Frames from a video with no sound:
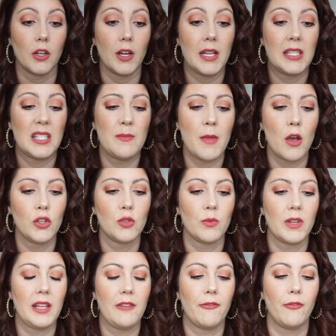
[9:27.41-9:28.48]
It smells
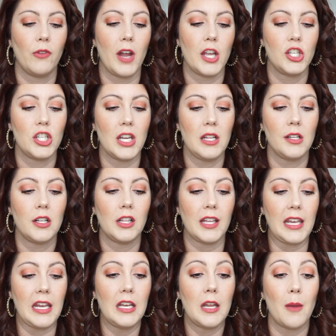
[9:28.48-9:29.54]
really fresh and
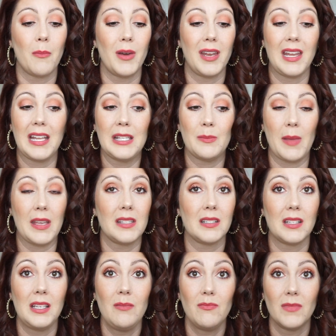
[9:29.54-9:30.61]
clean, but it's
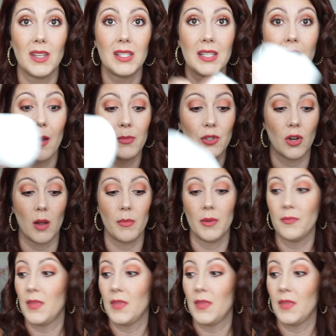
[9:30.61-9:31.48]
basically a scalp scrub.